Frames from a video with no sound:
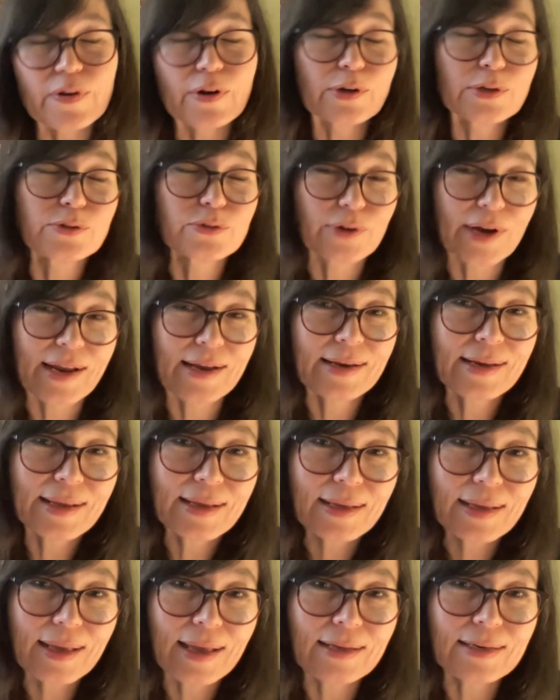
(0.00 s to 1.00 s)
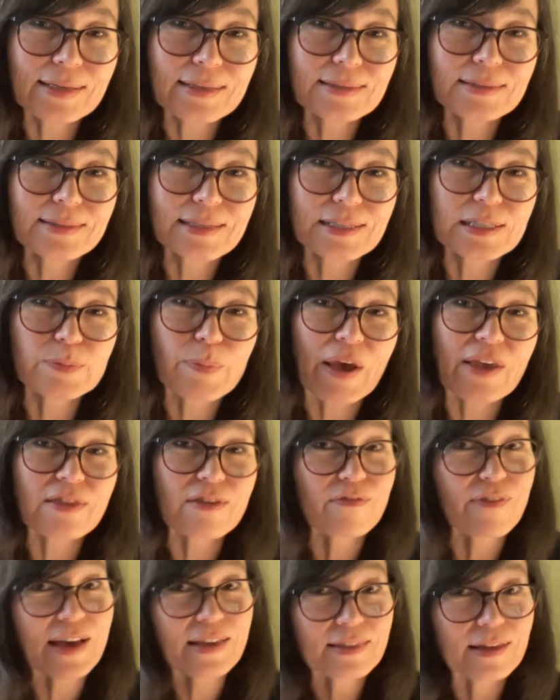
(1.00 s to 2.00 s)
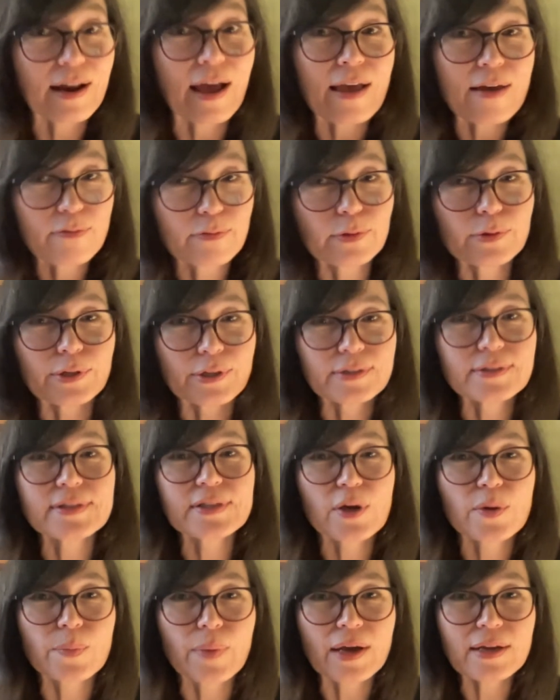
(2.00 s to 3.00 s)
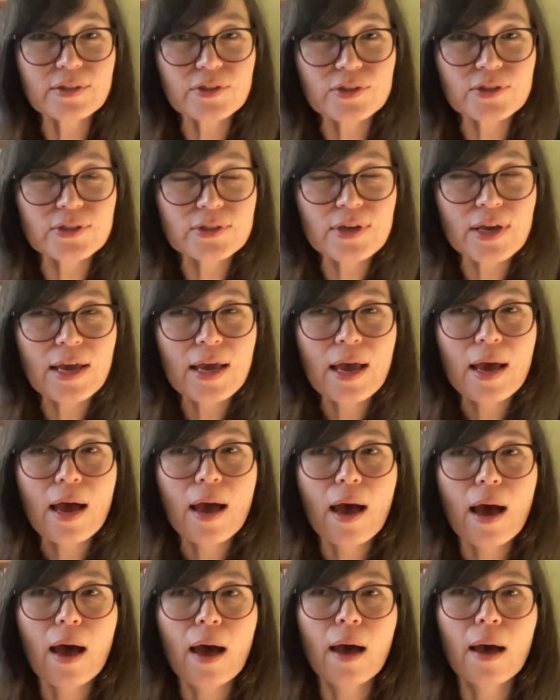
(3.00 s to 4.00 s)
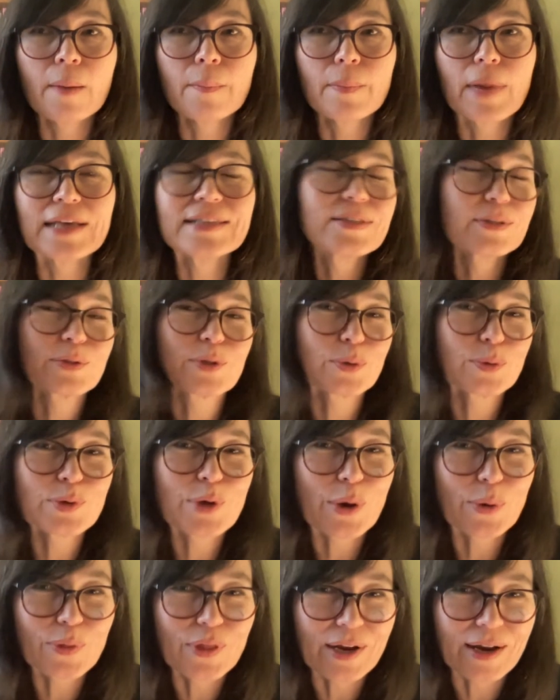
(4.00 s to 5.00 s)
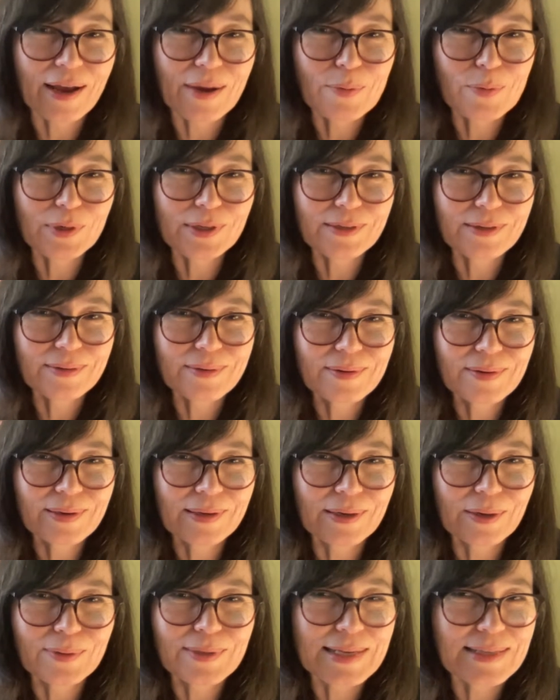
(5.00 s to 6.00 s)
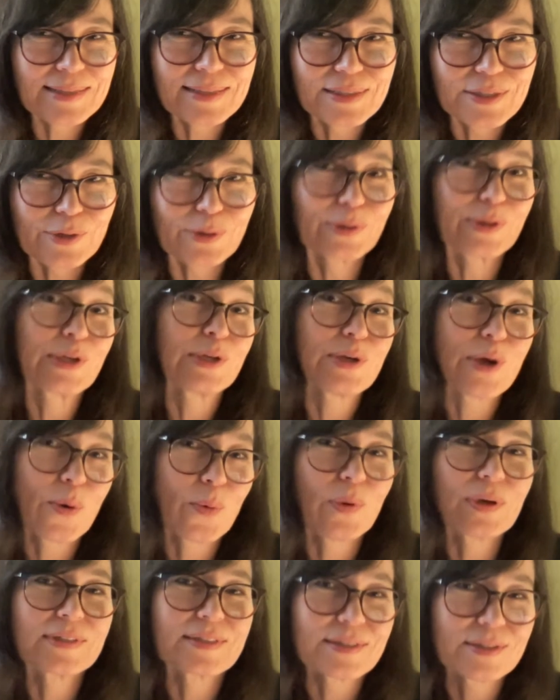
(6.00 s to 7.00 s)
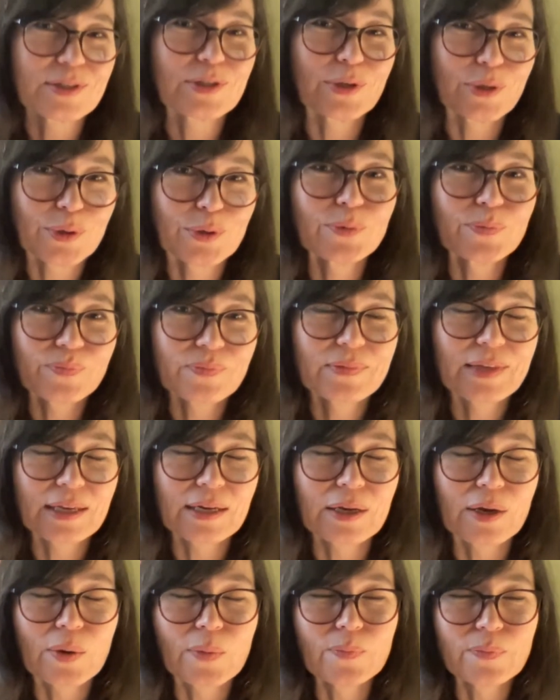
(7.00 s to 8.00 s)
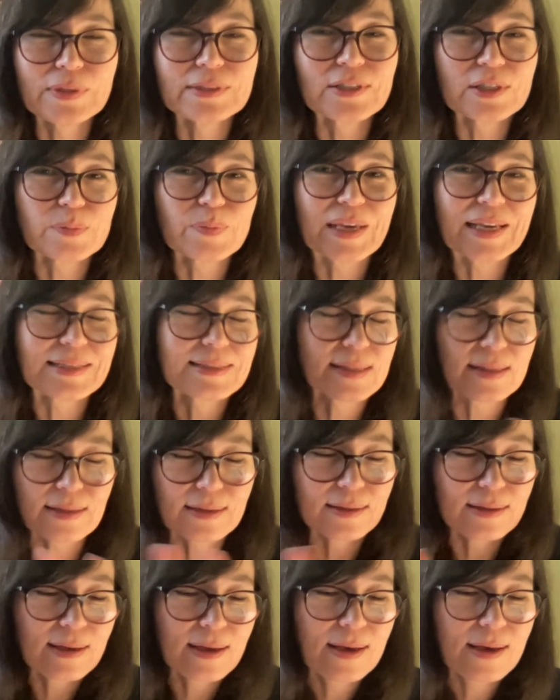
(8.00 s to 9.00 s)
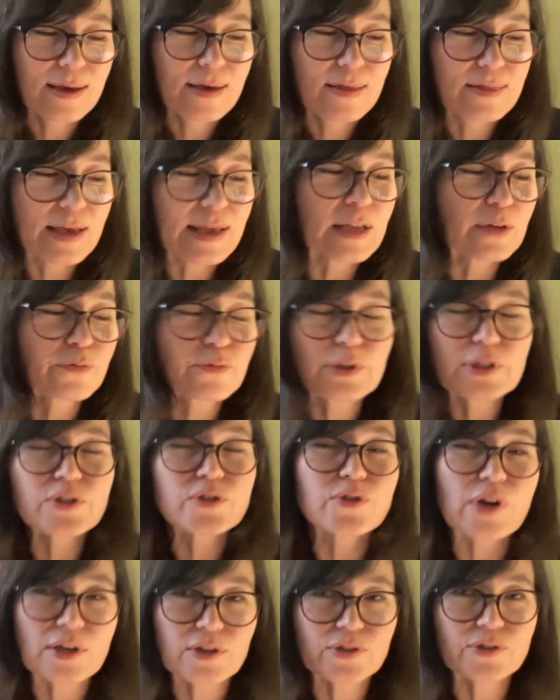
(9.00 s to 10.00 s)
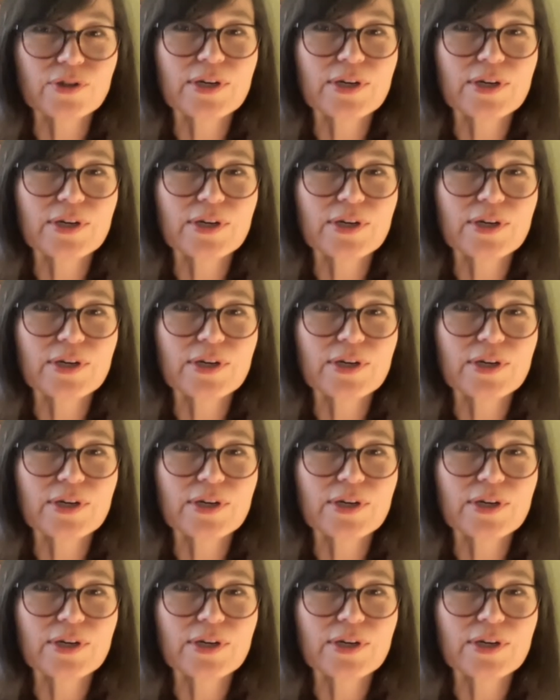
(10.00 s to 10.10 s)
draining. And despite the fact that I have learned so much, I still don't know that I would, necessarily know what to do. just because the infrastructure